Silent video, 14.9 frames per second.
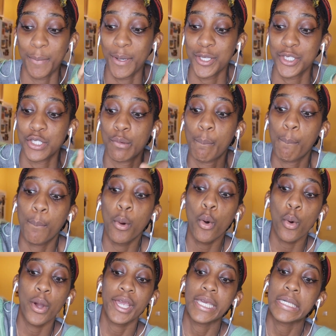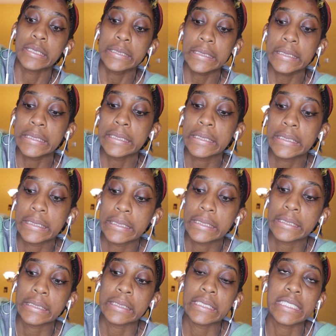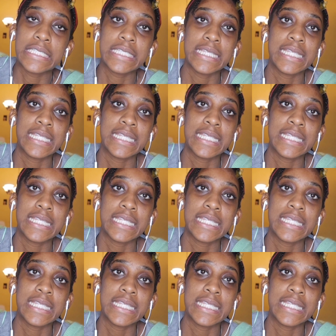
about to boil these